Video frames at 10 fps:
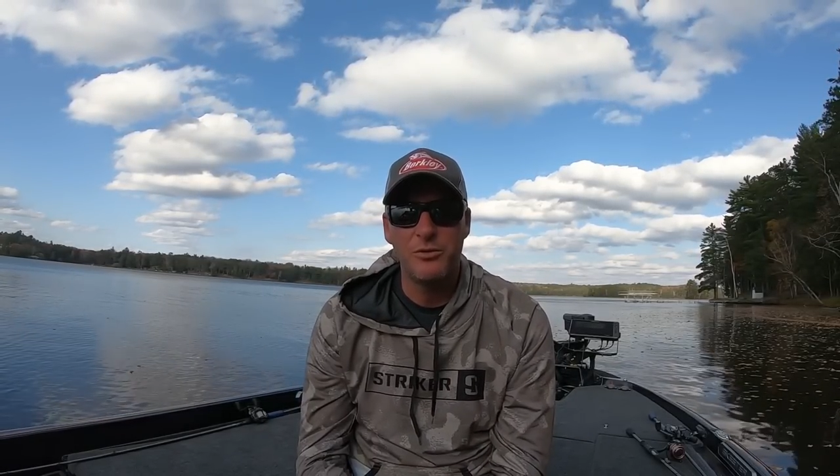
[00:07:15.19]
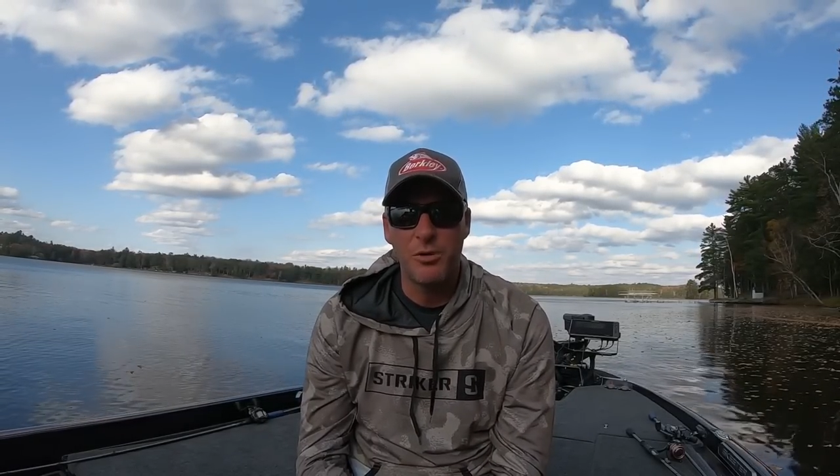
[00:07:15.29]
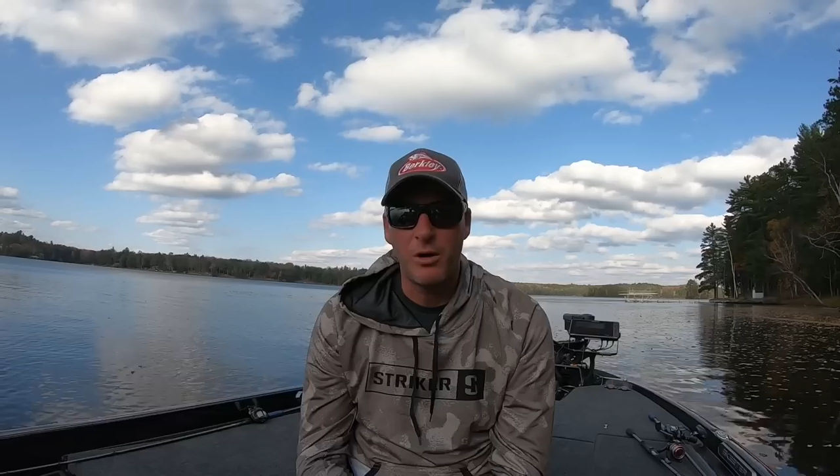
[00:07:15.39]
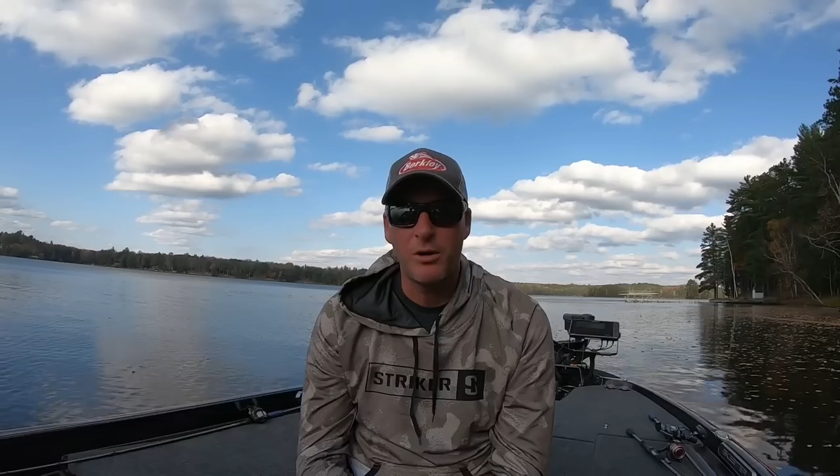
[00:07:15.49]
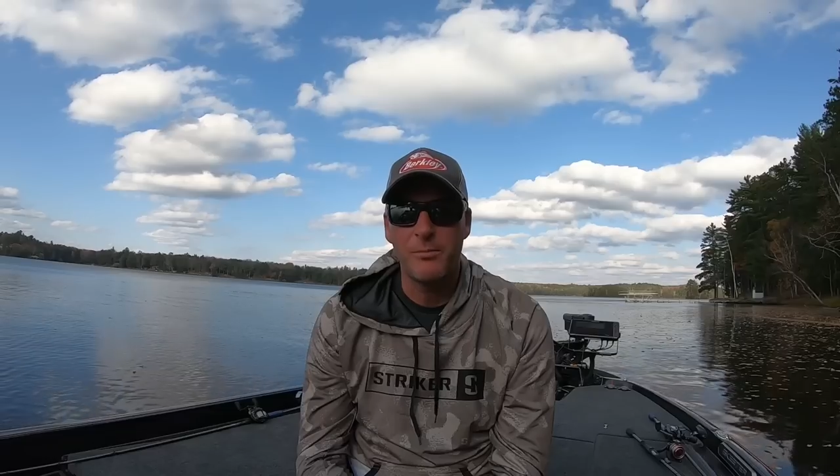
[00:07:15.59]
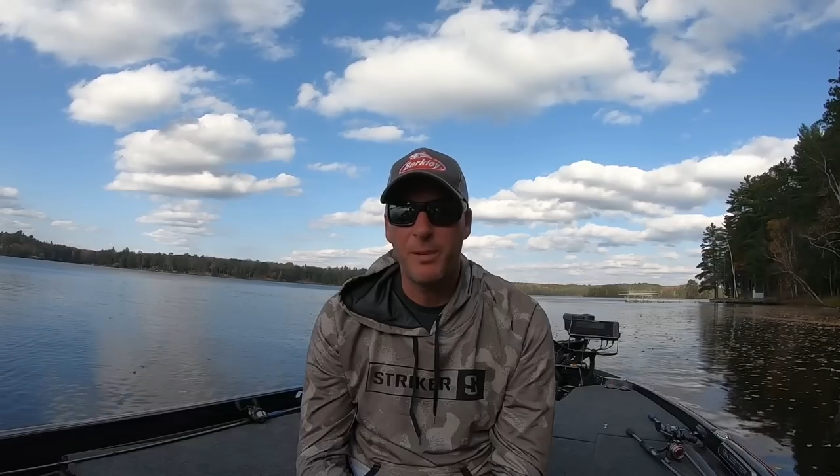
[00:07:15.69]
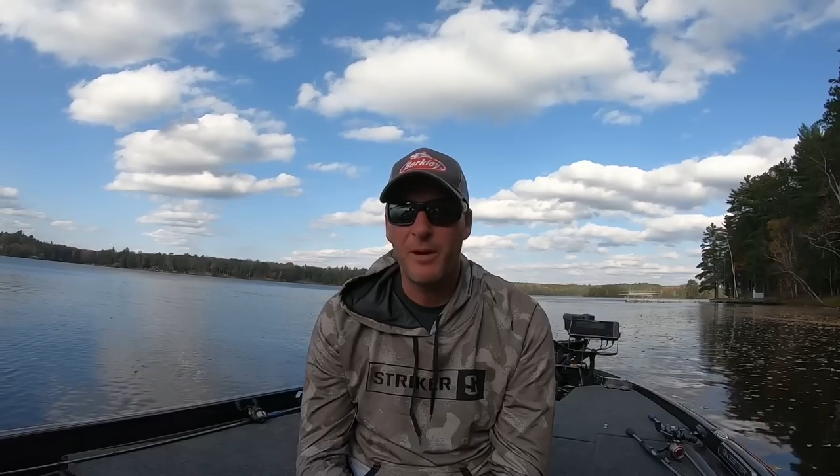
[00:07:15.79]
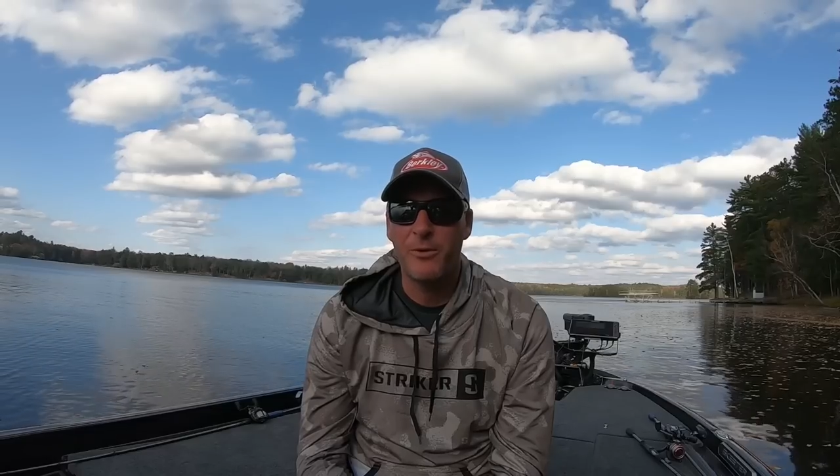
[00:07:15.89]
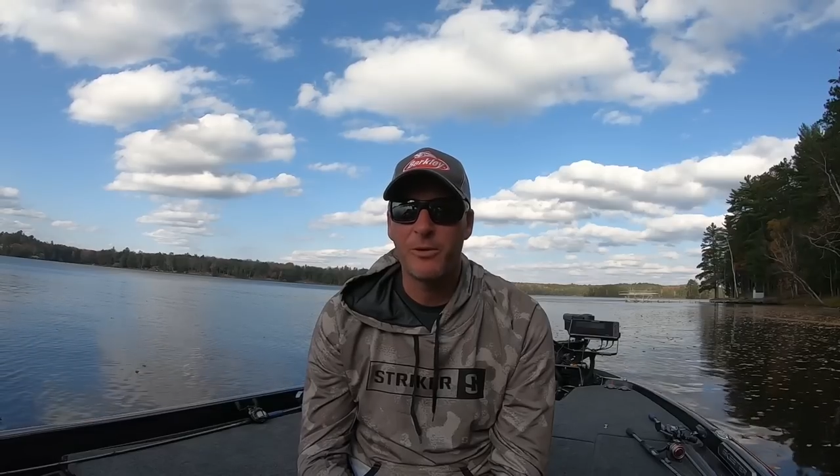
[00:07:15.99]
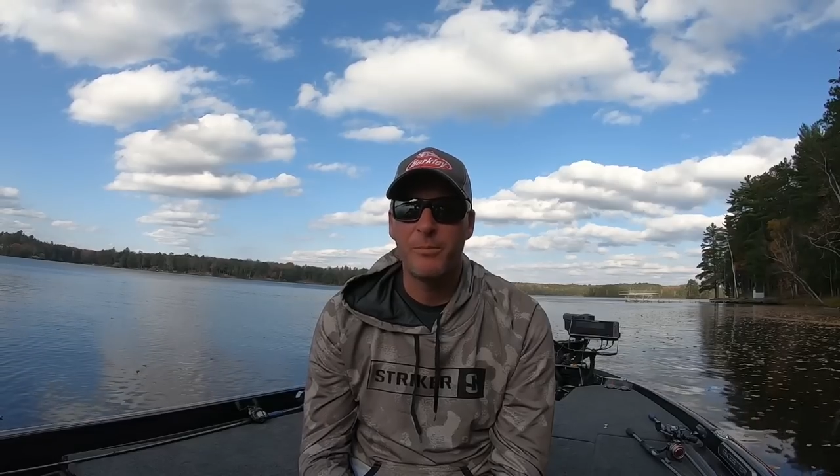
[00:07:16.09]
drawing
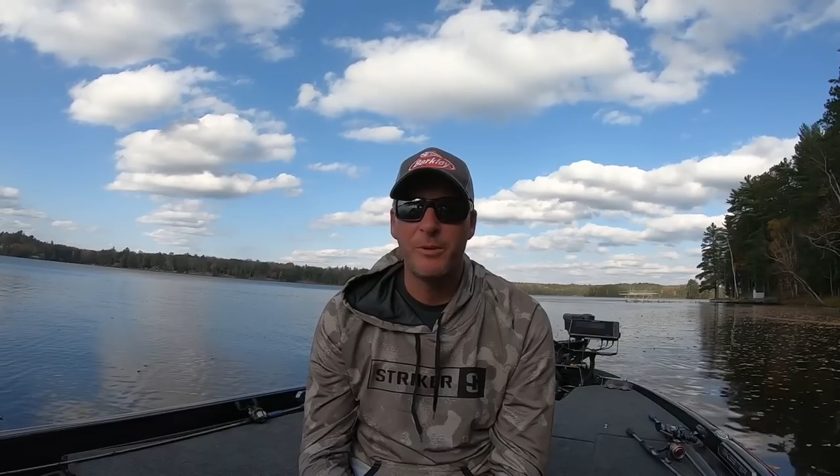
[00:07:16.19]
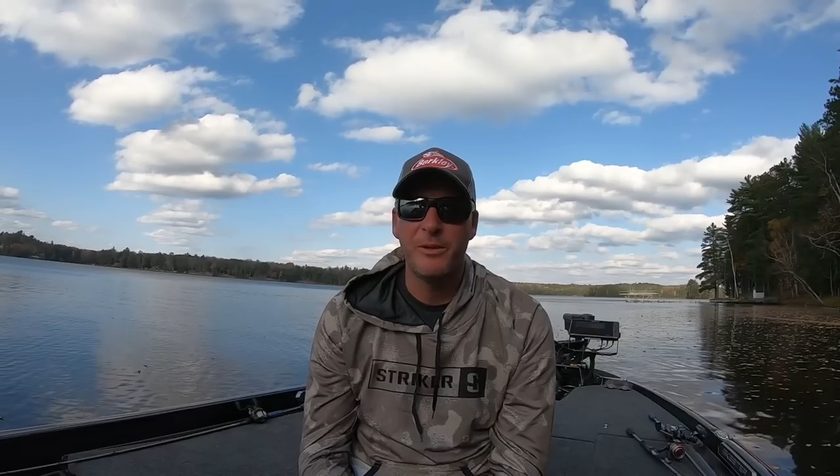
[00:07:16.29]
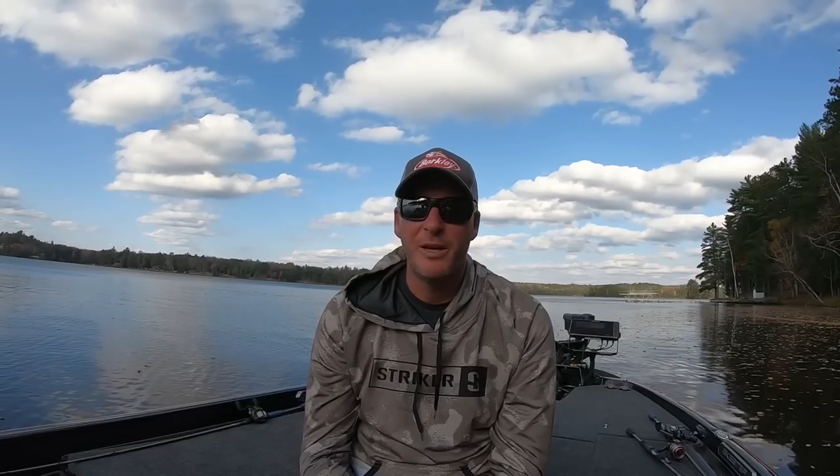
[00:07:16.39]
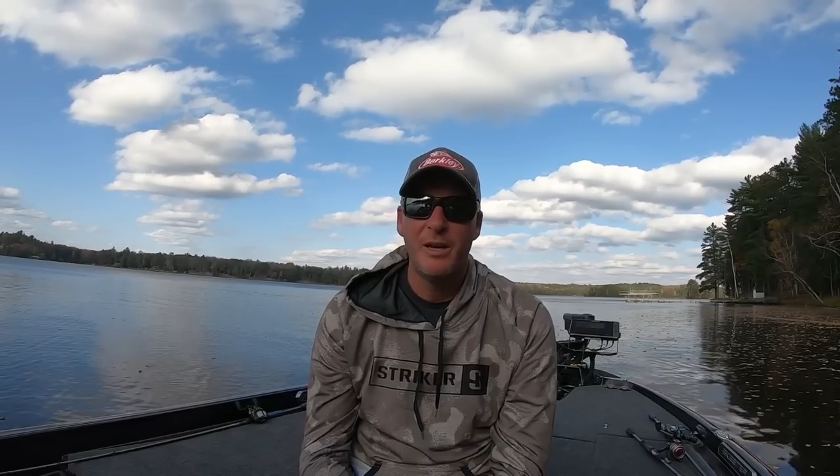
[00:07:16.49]
power, but